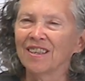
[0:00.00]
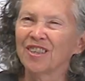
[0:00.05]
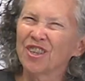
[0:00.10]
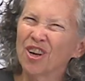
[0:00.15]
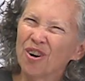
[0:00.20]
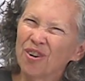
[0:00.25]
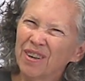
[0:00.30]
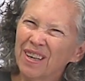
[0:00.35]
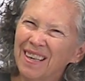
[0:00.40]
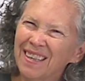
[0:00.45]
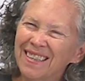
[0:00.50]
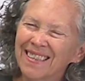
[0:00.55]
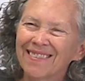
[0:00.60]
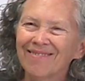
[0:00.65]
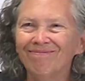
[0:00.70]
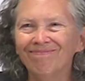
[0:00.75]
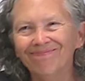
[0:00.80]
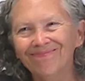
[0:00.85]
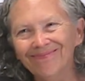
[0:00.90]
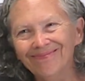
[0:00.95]
Donuts?
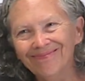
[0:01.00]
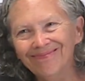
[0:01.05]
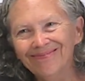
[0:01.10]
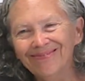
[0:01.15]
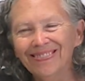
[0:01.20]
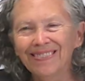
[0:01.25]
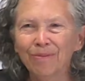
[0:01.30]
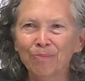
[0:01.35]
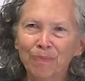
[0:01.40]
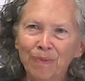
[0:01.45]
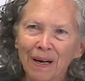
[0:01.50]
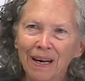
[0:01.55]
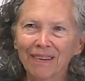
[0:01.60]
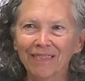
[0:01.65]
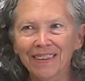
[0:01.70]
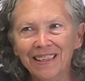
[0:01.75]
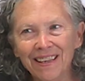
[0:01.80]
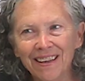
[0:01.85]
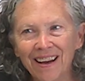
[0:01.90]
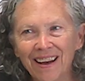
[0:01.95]

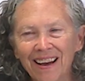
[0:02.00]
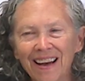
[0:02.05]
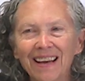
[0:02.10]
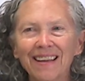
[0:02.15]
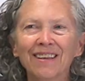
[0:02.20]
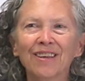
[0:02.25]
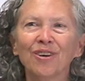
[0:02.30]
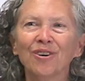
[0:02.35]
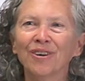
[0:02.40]
Probably not.